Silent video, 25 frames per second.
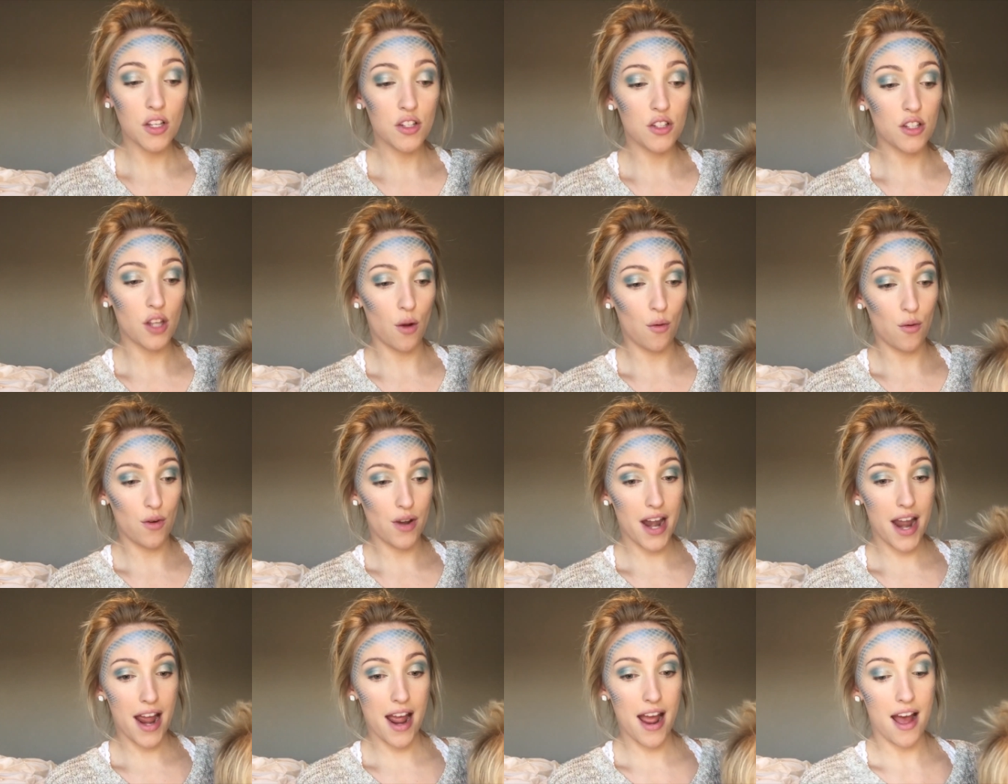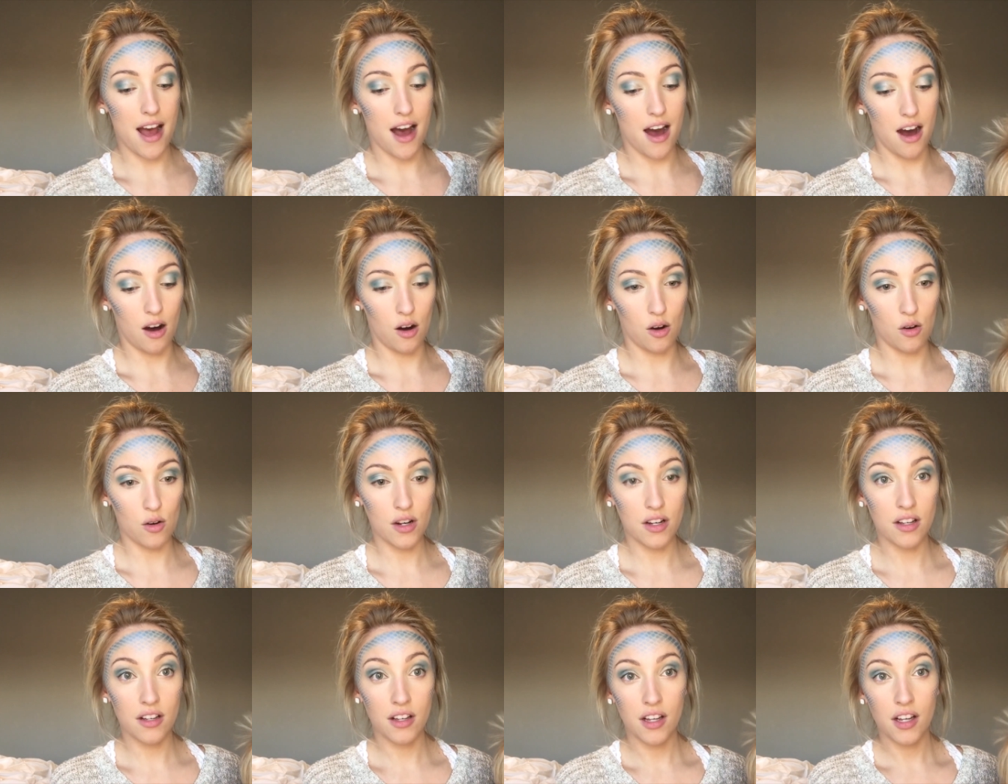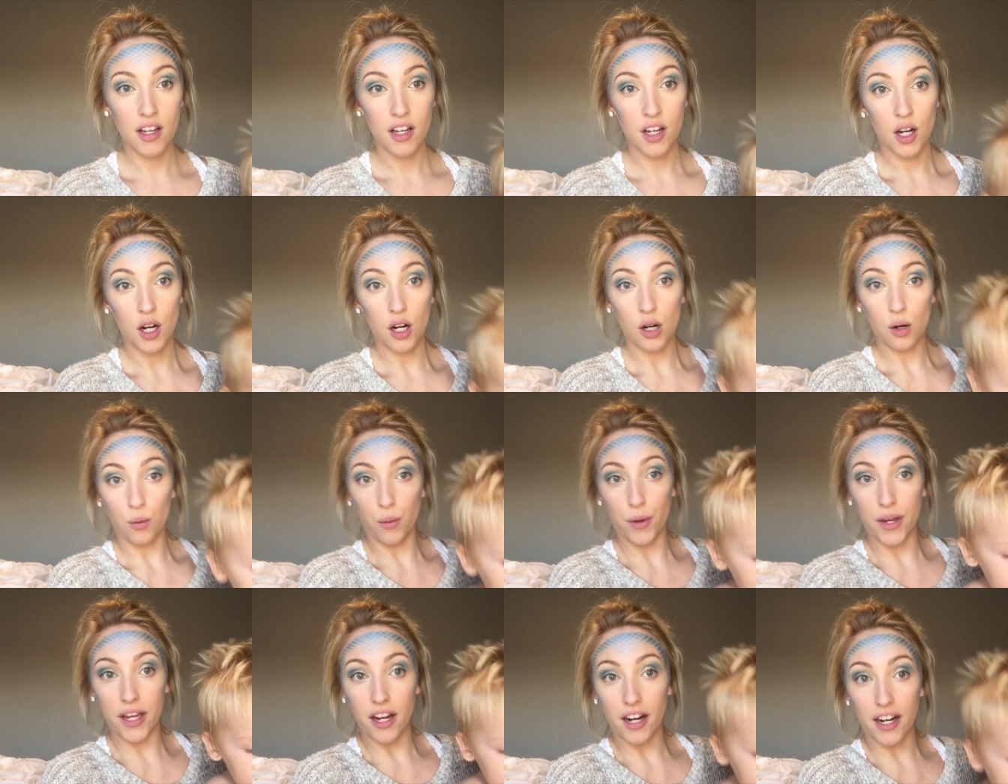so now
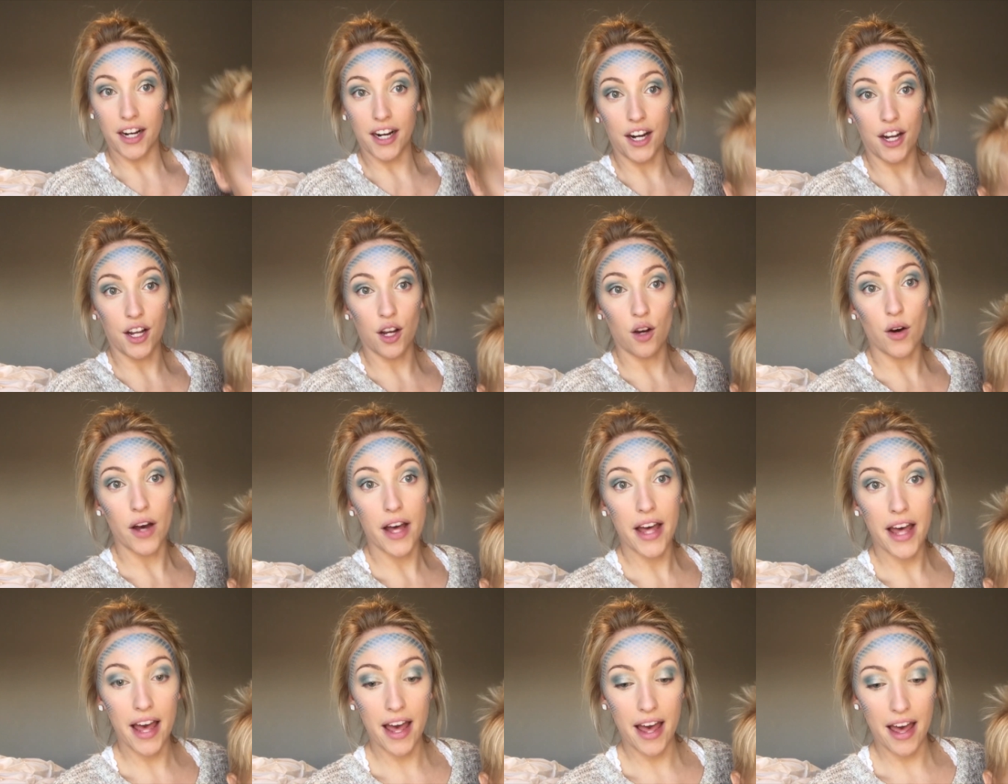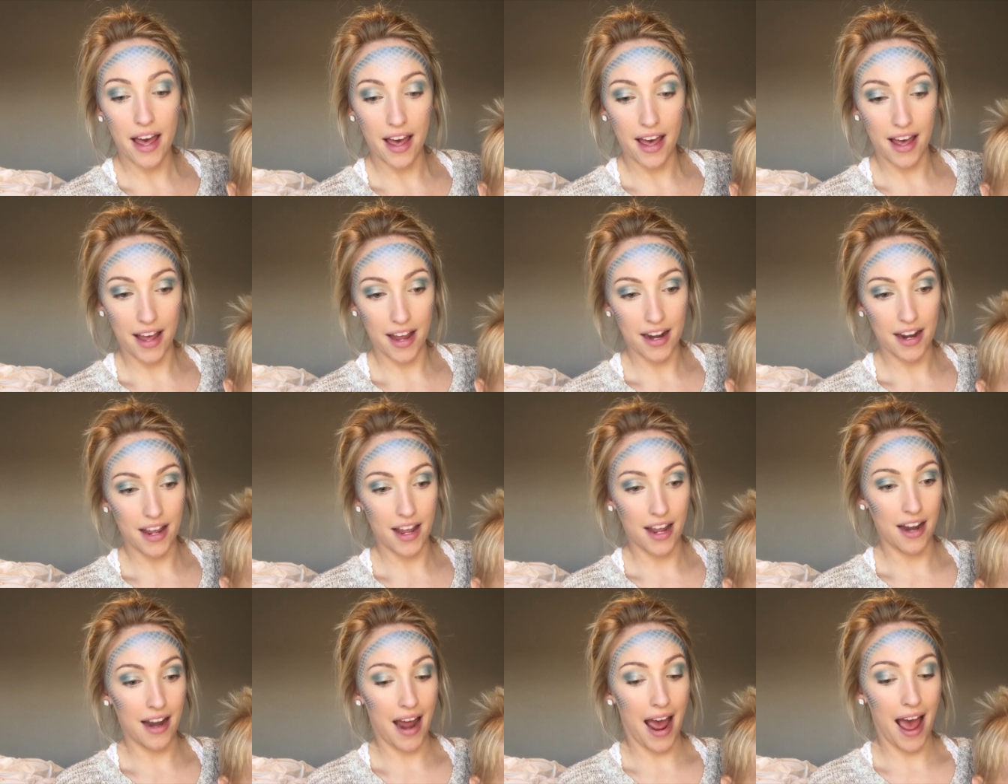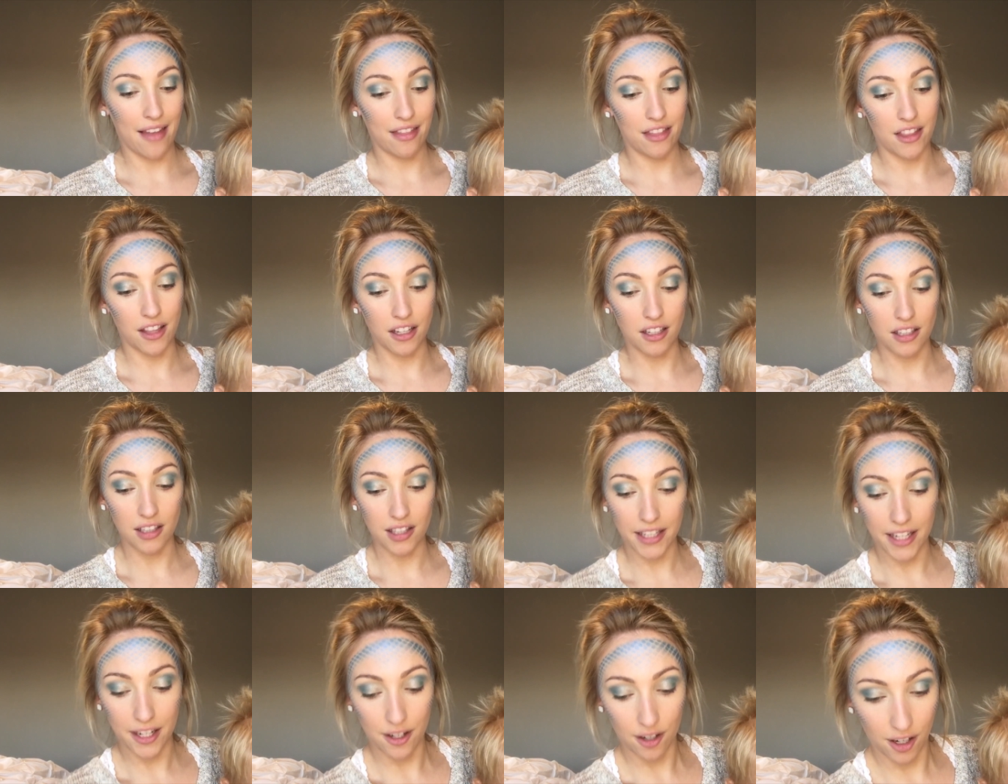we are going to go ahead and add the
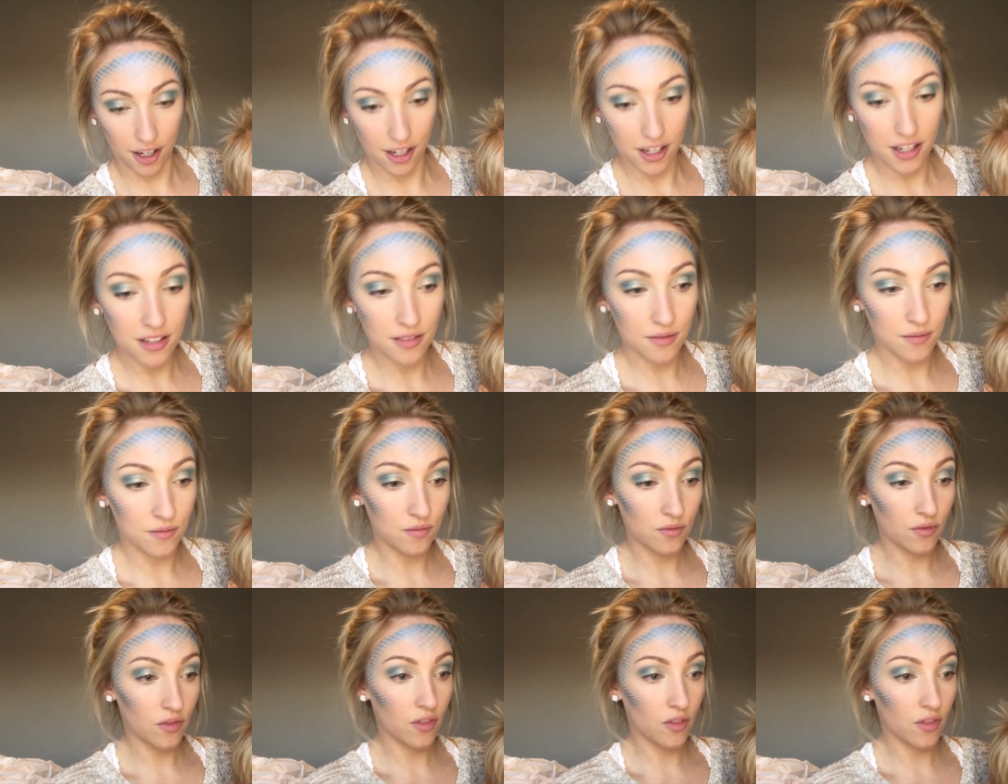glitter.